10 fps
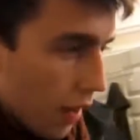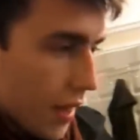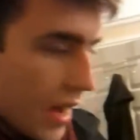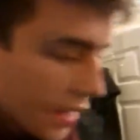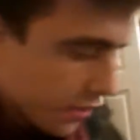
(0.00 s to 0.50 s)
Right
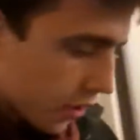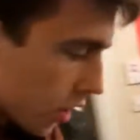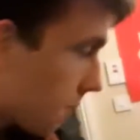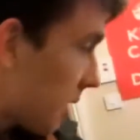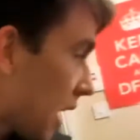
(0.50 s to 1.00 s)
then, ladies and
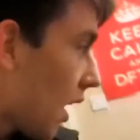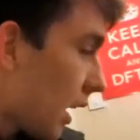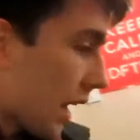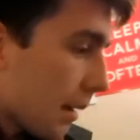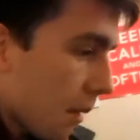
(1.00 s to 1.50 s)
gentlemen,
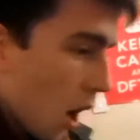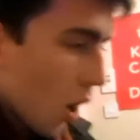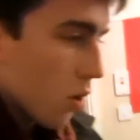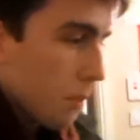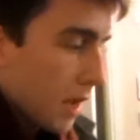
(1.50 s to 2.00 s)
I am
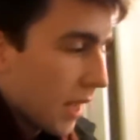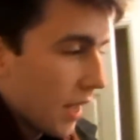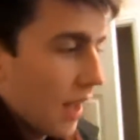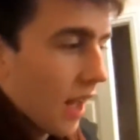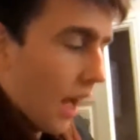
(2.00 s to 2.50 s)
home.
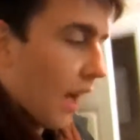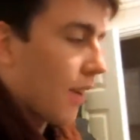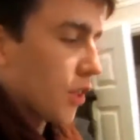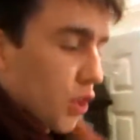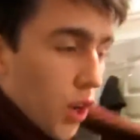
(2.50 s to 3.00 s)

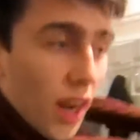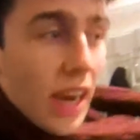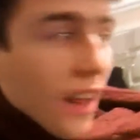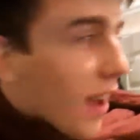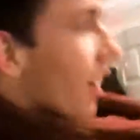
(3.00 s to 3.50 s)
Just got
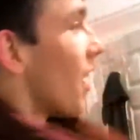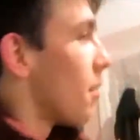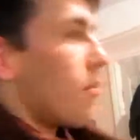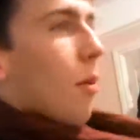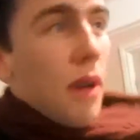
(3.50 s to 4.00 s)
in,
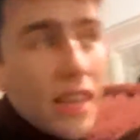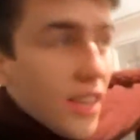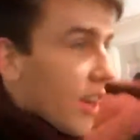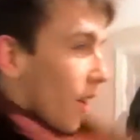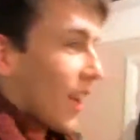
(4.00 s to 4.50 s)
put my
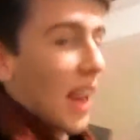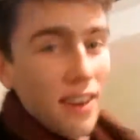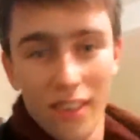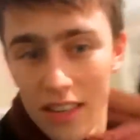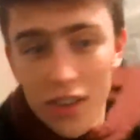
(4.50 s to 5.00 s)
heating on again
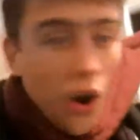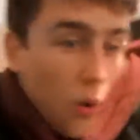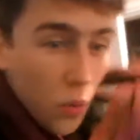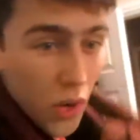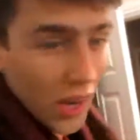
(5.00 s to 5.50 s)
because it's
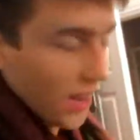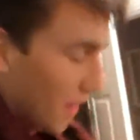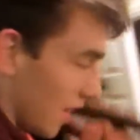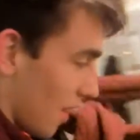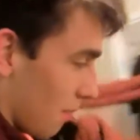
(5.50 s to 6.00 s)
cold.
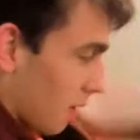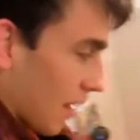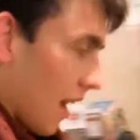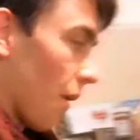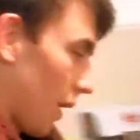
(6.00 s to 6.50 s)

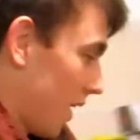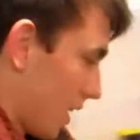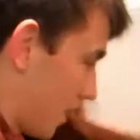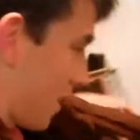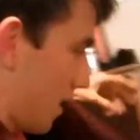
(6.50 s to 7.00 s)
Bloody hell,
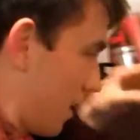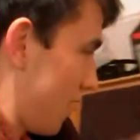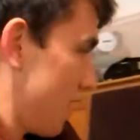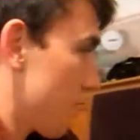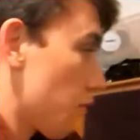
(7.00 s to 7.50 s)

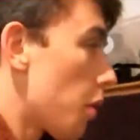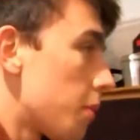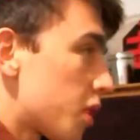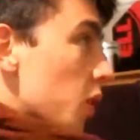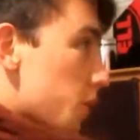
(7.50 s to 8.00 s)
this
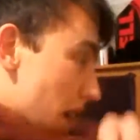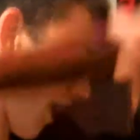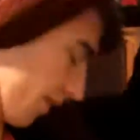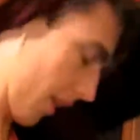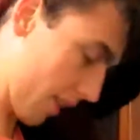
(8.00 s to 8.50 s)
room chills
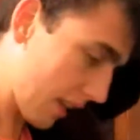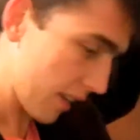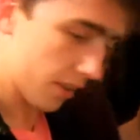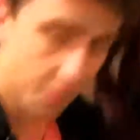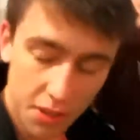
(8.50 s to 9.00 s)
down. I think
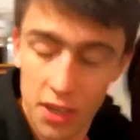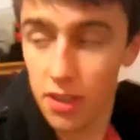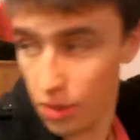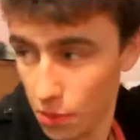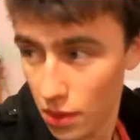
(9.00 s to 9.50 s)
it's something
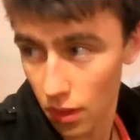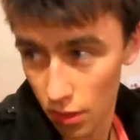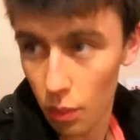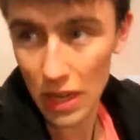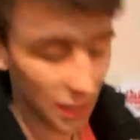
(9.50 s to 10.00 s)
to do with
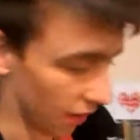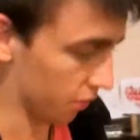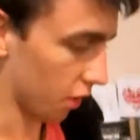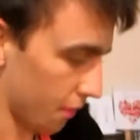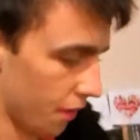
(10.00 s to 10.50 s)
the
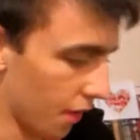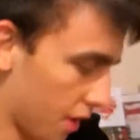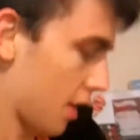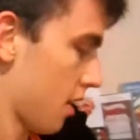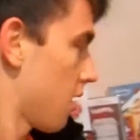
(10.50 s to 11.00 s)
windows aren't
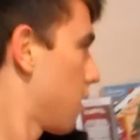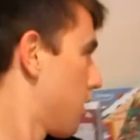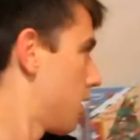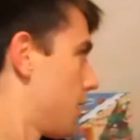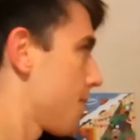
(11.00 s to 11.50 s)
very
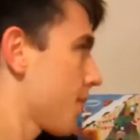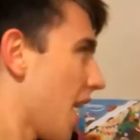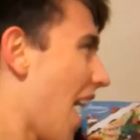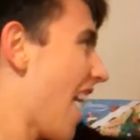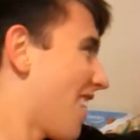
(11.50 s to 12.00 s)

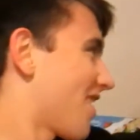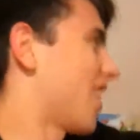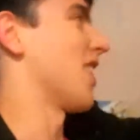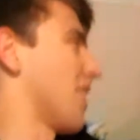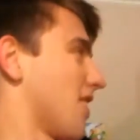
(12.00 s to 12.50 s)

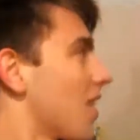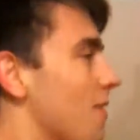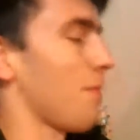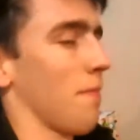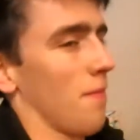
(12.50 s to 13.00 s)
airtight.
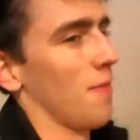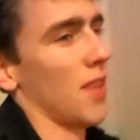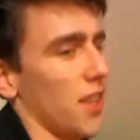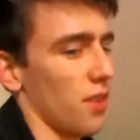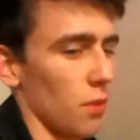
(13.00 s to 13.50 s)

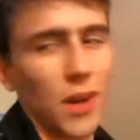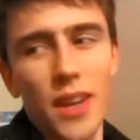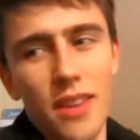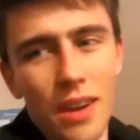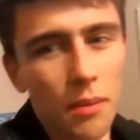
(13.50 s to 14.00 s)
That's a word
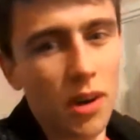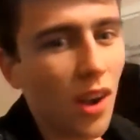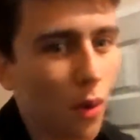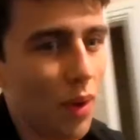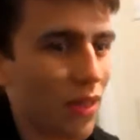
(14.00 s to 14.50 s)
I think I'm gonna
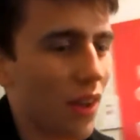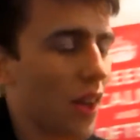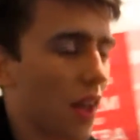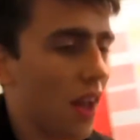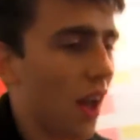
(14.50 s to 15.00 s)
go with.
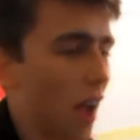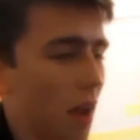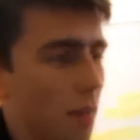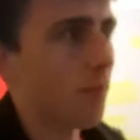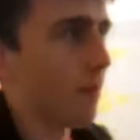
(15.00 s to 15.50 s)

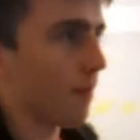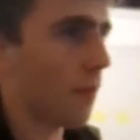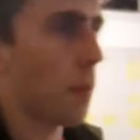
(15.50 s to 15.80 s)
So